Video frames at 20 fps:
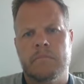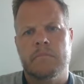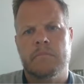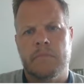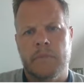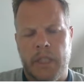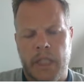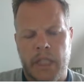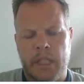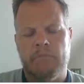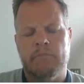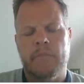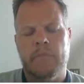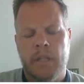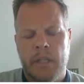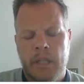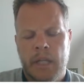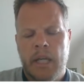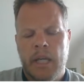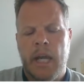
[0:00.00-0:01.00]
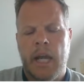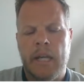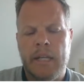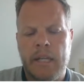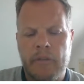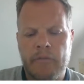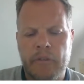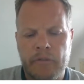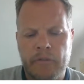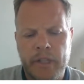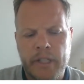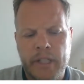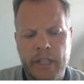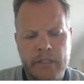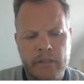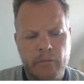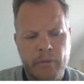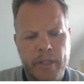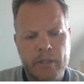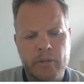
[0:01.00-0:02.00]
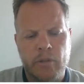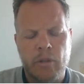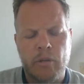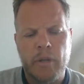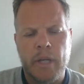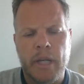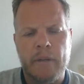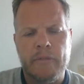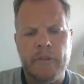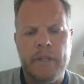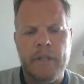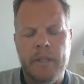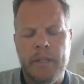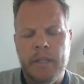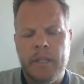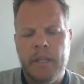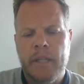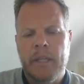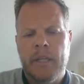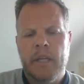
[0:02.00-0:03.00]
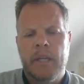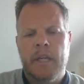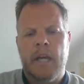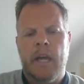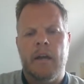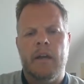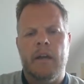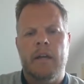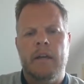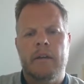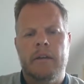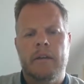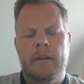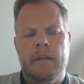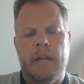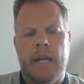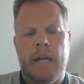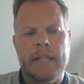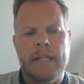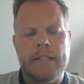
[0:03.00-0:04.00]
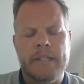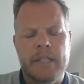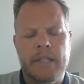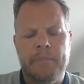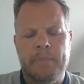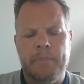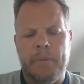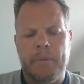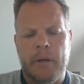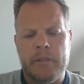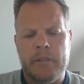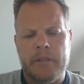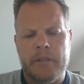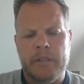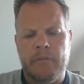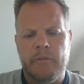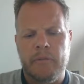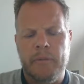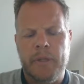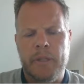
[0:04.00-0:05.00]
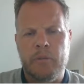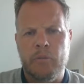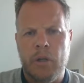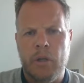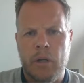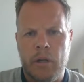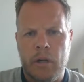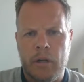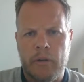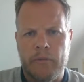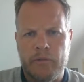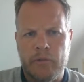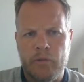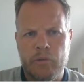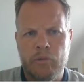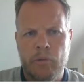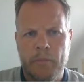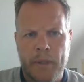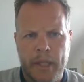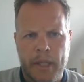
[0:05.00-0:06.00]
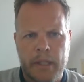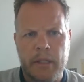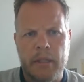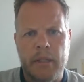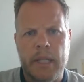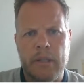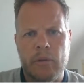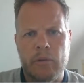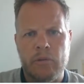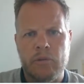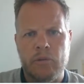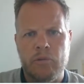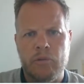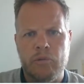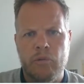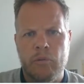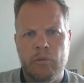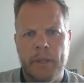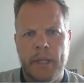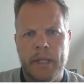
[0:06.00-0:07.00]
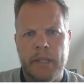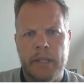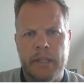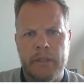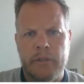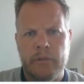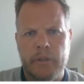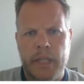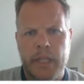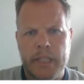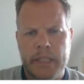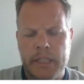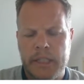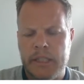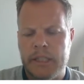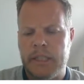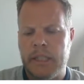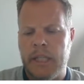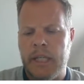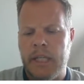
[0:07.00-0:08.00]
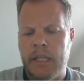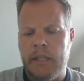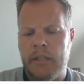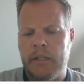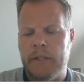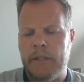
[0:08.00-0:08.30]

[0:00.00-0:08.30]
Yeah. I definitely think there's a way to go, and I think I can see positively. We do a lot of toolmaker and also toolmaker educations, and